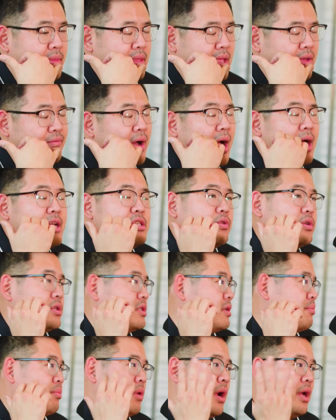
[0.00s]
advisory is
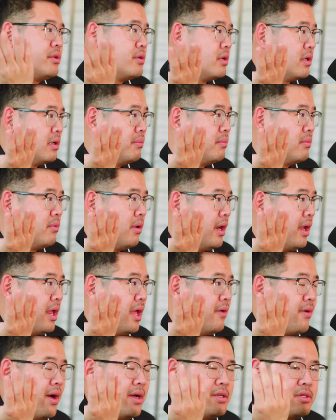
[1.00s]
a broad term, right?
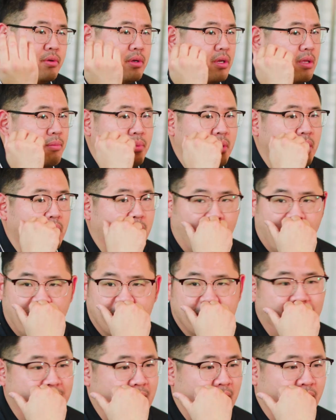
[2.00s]
Advisory could be
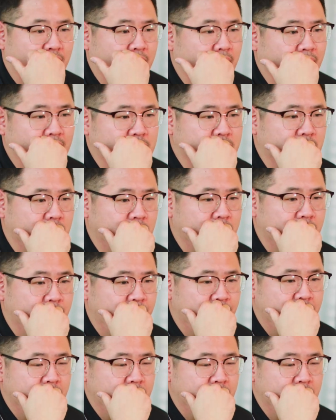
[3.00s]
almost anything. And so,